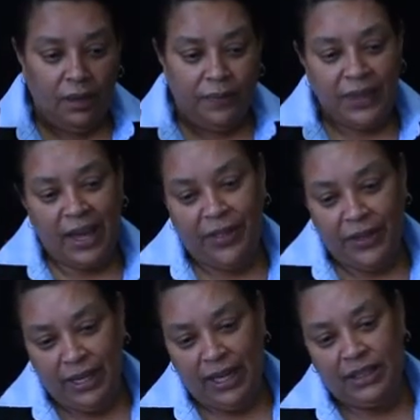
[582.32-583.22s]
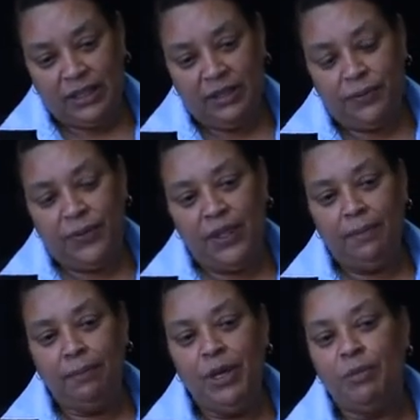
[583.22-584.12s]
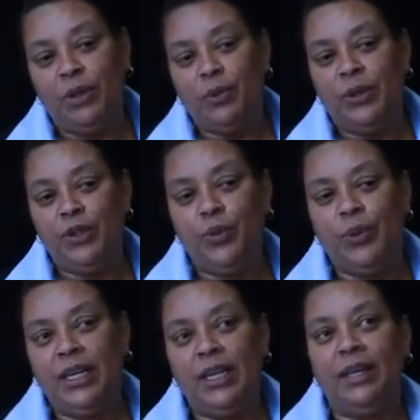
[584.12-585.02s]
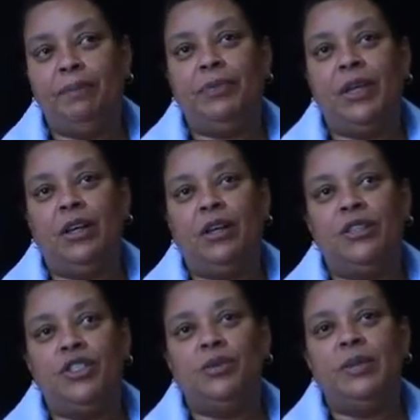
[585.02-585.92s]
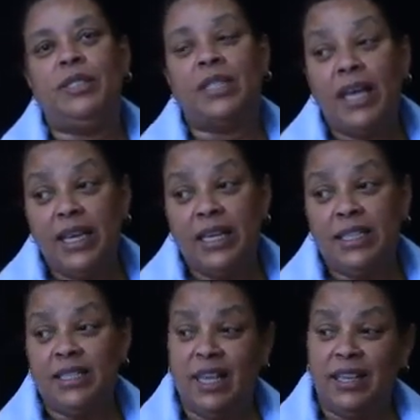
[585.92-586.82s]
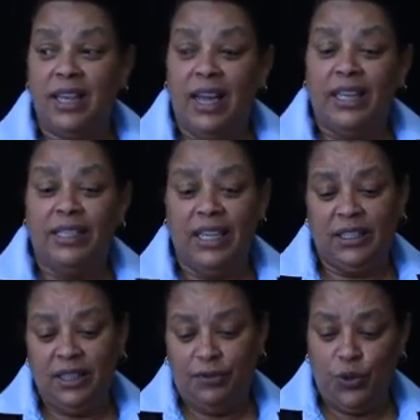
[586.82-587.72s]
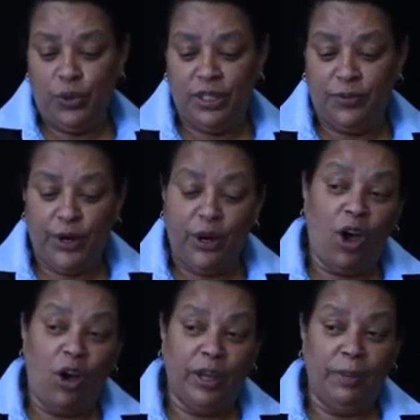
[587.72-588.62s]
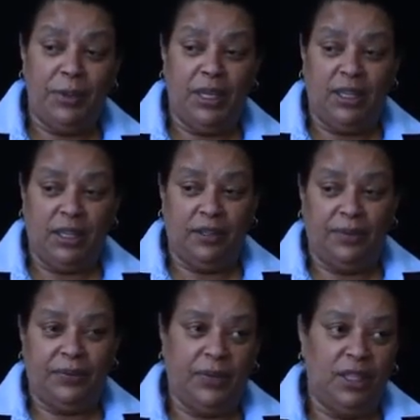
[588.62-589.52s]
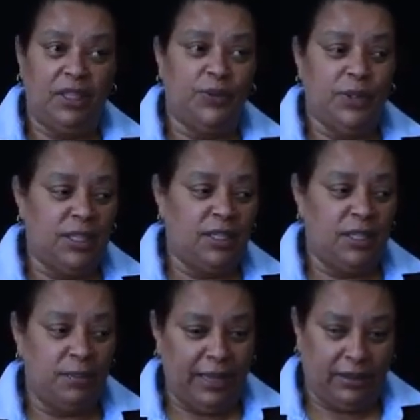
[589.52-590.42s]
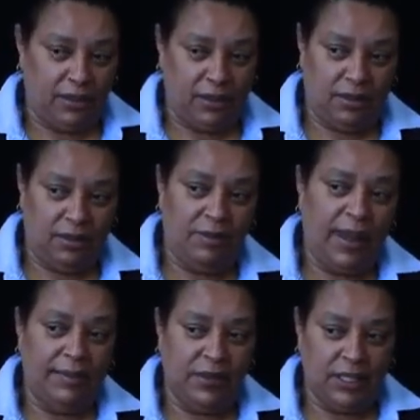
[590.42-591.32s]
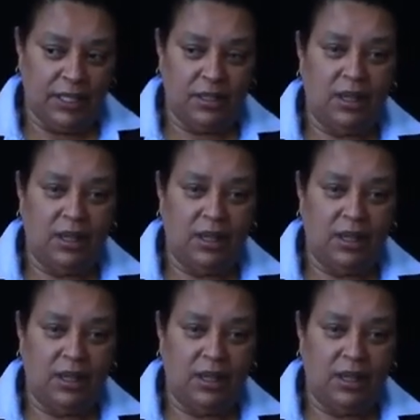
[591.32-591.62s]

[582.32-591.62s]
The other negative thing you will hear consumers say is that debt review is for a longer period. It's for 60 months, 5 years.